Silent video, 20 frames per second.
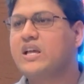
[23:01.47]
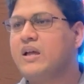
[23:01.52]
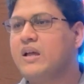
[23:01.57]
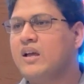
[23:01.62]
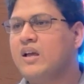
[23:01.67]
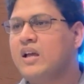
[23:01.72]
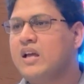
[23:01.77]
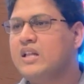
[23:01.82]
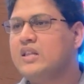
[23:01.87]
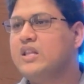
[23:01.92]

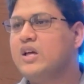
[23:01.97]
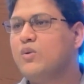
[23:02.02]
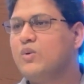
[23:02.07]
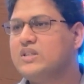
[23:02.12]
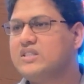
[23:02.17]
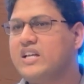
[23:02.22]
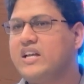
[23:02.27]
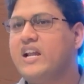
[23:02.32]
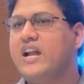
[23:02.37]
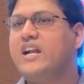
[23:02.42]

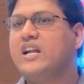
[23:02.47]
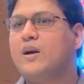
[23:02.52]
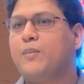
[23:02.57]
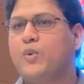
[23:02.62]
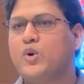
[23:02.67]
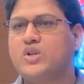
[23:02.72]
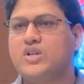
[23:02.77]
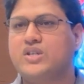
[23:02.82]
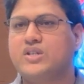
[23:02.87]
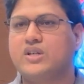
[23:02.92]
a great
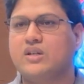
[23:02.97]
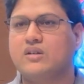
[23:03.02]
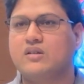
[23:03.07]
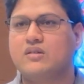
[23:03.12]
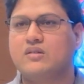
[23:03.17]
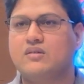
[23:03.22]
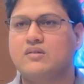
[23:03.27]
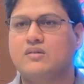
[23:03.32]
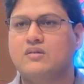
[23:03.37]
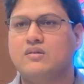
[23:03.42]
opposition
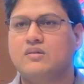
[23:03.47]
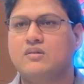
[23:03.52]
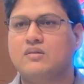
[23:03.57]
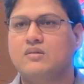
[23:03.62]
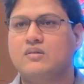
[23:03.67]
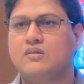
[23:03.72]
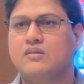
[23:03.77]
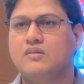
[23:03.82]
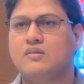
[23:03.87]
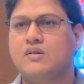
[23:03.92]

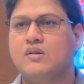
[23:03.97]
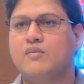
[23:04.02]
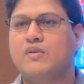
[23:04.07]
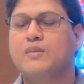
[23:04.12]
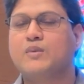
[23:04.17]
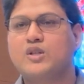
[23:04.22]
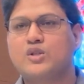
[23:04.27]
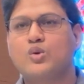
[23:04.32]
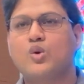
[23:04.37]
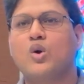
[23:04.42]

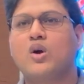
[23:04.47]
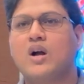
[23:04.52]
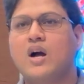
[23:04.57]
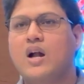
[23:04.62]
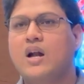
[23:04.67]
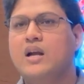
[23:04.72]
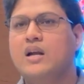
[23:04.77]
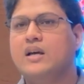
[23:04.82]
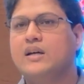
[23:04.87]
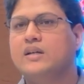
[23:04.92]
from the
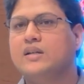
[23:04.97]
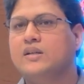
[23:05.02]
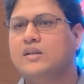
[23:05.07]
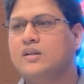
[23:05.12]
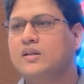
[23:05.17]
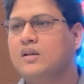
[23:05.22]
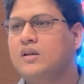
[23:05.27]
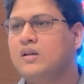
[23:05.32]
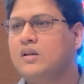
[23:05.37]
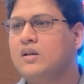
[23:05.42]
so-called
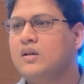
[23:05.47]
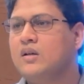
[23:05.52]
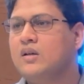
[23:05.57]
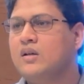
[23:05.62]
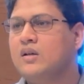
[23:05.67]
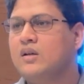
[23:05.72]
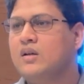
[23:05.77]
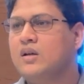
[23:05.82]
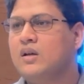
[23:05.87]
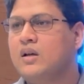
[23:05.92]

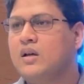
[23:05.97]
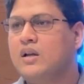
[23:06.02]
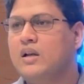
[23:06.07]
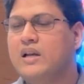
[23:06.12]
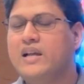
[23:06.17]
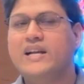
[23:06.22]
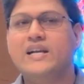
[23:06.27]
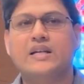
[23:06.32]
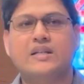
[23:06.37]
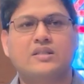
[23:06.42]

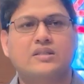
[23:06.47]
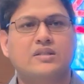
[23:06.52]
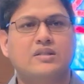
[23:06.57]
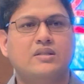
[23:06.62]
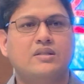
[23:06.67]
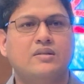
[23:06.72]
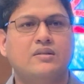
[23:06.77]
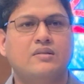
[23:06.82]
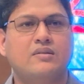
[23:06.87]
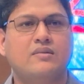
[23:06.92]

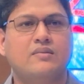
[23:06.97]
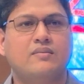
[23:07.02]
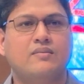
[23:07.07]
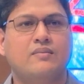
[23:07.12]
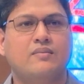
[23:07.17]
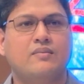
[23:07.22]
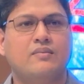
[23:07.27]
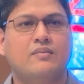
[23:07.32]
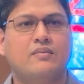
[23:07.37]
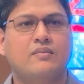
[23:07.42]
leaders.
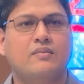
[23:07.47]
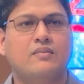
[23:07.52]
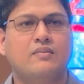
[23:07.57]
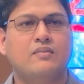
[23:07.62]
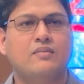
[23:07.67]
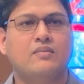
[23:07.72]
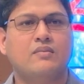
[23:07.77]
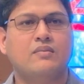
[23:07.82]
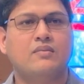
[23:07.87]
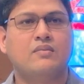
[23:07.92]

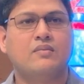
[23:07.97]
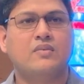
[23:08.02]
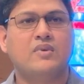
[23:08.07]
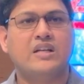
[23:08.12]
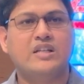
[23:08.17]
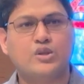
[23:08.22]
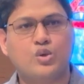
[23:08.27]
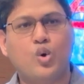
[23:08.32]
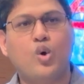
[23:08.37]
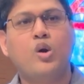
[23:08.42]

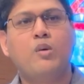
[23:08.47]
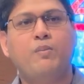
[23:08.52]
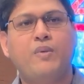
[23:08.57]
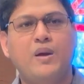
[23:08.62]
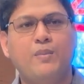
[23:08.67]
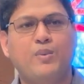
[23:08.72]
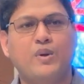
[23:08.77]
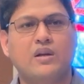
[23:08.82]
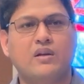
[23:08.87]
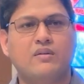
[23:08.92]
His own
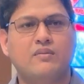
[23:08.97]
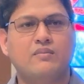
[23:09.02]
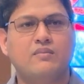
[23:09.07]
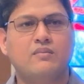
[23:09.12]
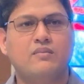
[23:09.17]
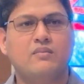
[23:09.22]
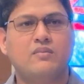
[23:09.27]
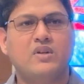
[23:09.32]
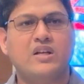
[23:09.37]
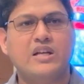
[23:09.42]
people,
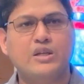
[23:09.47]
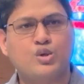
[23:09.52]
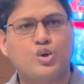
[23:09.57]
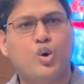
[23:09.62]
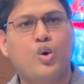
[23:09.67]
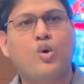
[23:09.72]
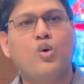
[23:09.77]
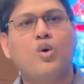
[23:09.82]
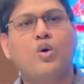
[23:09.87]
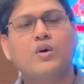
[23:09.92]
his
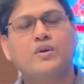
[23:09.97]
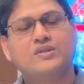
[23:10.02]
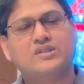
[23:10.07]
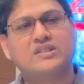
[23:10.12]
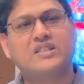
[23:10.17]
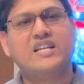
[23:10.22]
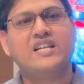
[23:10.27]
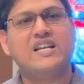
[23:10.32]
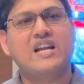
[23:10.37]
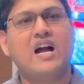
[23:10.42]
own
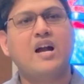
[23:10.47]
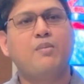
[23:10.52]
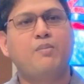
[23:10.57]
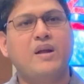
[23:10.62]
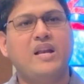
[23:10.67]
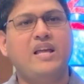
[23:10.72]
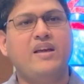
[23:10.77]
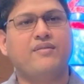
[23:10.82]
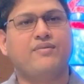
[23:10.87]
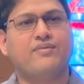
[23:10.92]
host did not
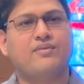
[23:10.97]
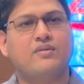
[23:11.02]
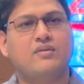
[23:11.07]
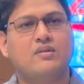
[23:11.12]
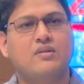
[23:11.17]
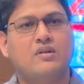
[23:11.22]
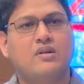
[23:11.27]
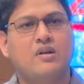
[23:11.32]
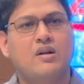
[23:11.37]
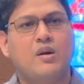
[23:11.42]
believe,
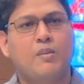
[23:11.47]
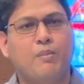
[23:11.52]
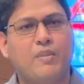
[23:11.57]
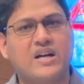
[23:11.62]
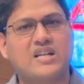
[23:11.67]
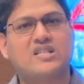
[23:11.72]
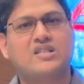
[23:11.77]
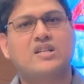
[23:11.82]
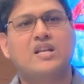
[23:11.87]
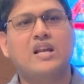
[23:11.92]

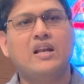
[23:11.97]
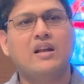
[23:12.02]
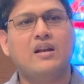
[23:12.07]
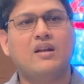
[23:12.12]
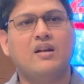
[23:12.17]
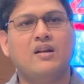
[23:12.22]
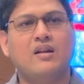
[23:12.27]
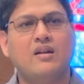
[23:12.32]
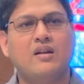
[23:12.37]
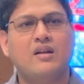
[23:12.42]
but
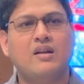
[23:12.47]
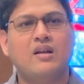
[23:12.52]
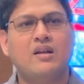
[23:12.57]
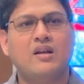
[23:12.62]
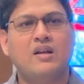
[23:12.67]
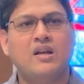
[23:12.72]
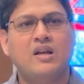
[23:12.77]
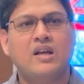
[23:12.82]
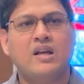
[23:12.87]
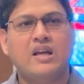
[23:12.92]
still
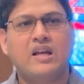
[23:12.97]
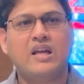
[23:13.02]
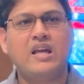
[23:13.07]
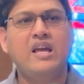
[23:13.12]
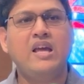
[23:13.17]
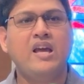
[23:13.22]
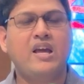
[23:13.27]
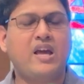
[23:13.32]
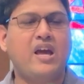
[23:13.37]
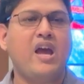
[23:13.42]

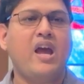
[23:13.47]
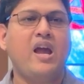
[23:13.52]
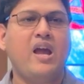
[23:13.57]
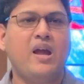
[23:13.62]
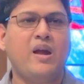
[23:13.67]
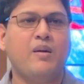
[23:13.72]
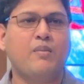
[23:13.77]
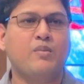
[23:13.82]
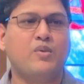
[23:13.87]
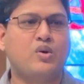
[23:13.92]
he
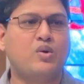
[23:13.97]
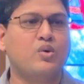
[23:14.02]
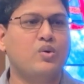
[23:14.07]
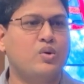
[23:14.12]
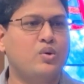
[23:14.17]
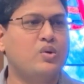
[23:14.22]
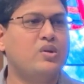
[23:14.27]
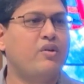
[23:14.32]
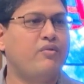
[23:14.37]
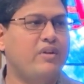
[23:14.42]
came to
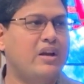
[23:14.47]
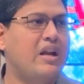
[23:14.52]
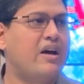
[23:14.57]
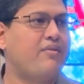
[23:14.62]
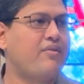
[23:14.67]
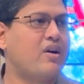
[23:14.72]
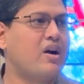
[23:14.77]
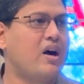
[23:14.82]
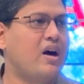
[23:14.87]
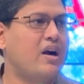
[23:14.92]
do the will
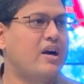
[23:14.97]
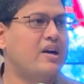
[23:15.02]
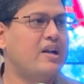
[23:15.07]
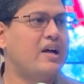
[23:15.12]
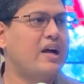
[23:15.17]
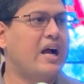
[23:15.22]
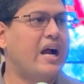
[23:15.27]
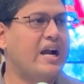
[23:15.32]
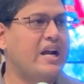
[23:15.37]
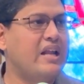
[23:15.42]
of God
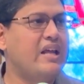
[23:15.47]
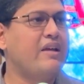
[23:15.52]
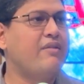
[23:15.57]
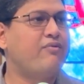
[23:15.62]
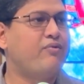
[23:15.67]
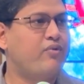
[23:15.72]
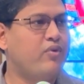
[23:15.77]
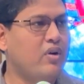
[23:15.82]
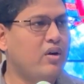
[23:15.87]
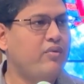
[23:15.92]
and he
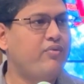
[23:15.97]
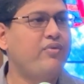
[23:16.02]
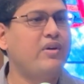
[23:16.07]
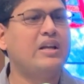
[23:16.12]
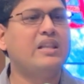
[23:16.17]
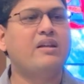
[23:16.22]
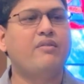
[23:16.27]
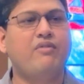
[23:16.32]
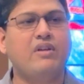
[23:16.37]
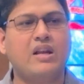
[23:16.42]

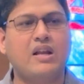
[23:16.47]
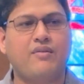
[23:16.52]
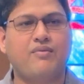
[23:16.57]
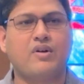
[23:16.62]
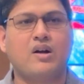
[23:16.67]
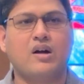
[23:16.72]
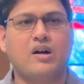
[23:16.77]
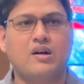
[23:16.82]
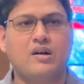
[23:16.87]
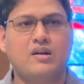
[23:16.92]
fulfilled the will of
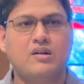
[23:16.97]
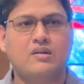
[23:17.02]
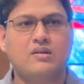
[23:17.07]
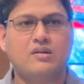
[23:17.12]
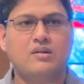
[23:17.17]
God.